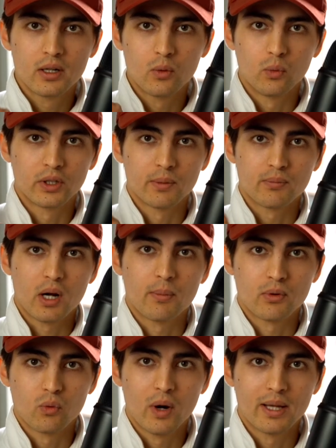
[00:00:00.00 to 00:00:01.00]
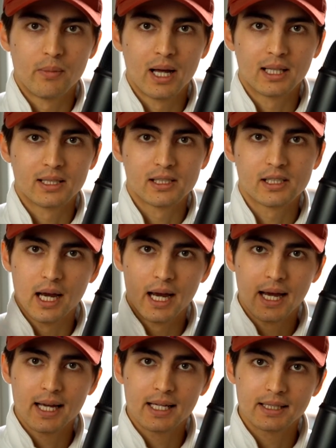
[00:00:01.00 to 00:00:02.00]
with the proper white balance,
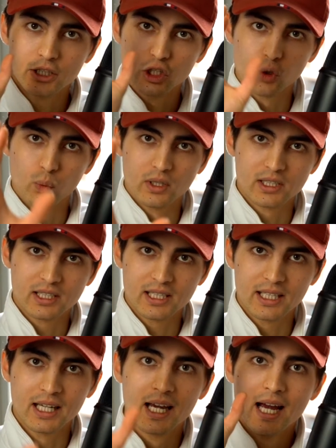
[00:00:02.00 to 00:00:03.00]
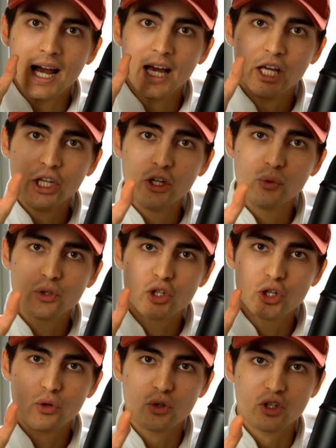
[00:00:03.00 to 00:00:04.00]
and you will see a
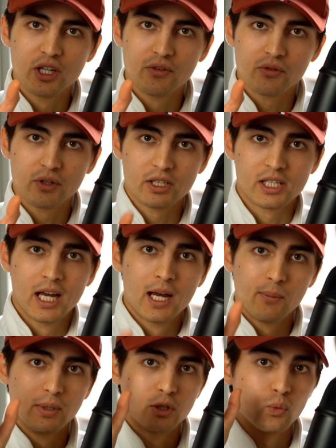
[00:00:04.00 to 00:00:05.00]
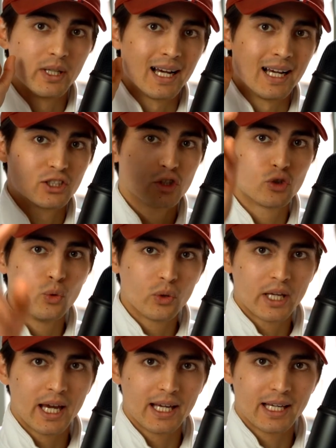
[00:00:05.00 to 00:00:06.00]
huge difference between a
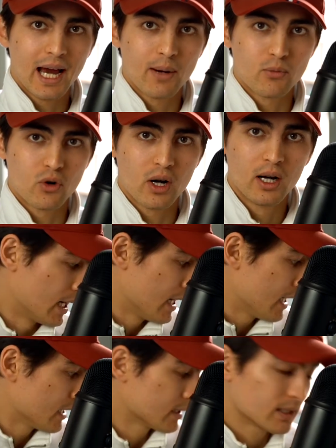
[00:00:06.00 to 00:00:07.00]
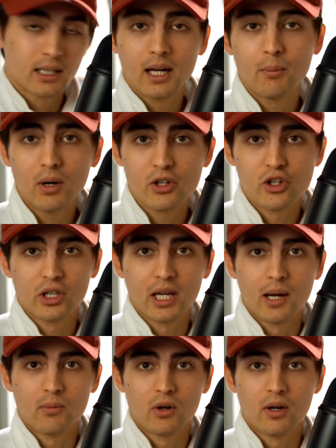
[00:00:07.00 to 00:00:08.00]
2K camera and a budget camera.